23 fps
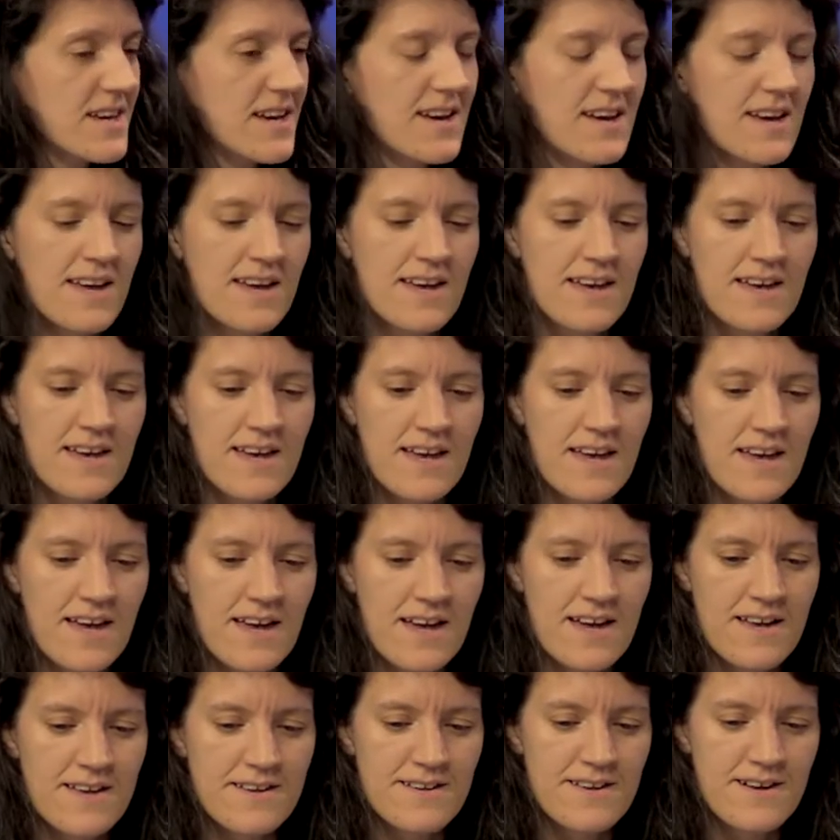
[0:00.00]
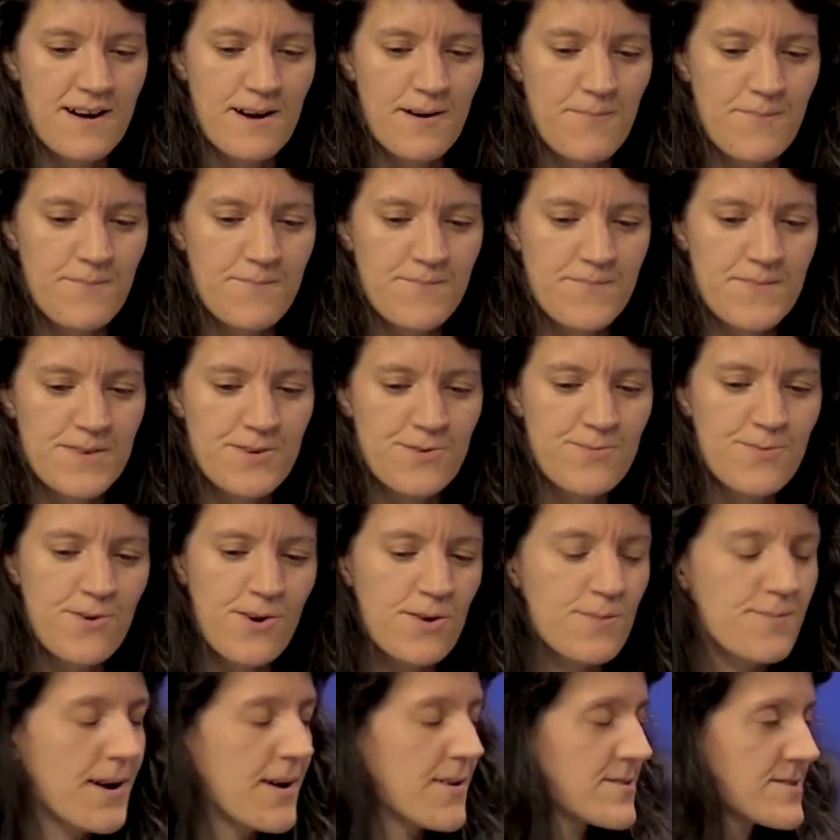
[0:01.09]
Mm-hmm. And um, you wrote
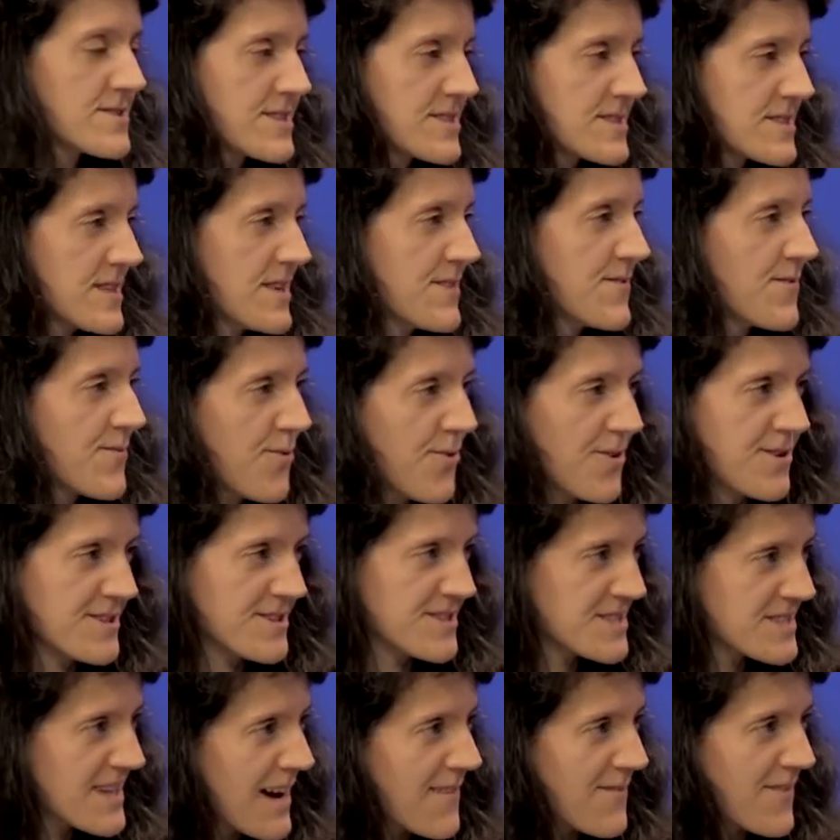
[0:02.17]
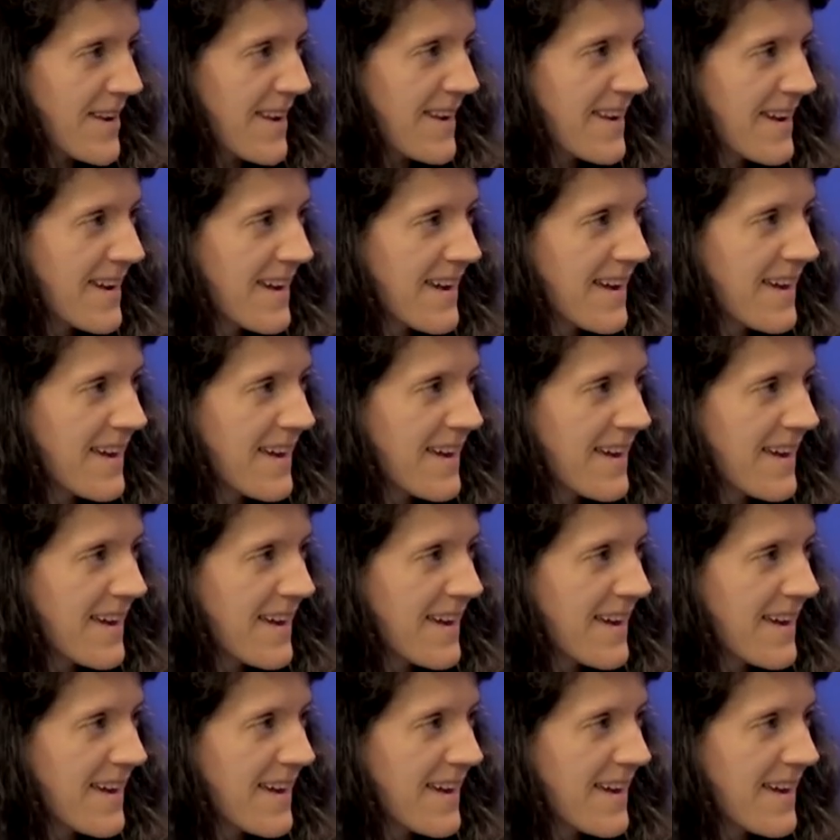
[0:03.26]
about 1647.